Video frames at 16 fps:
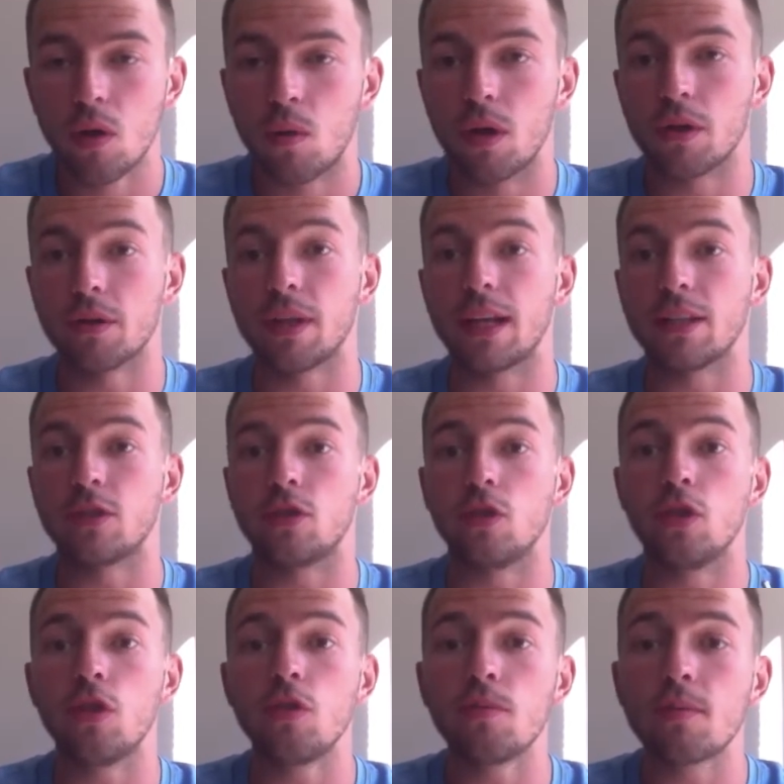whether that's
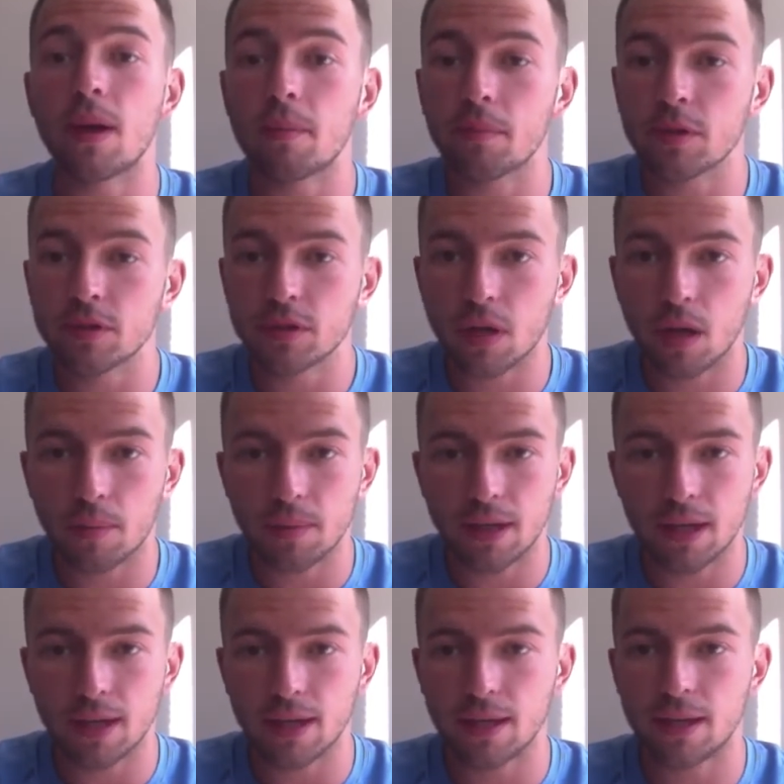new members
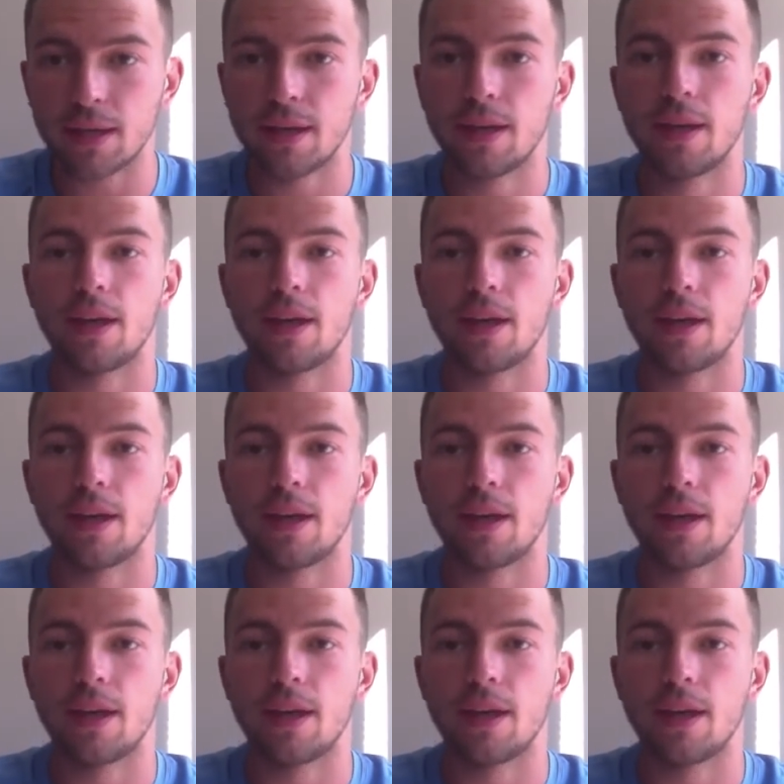coming in,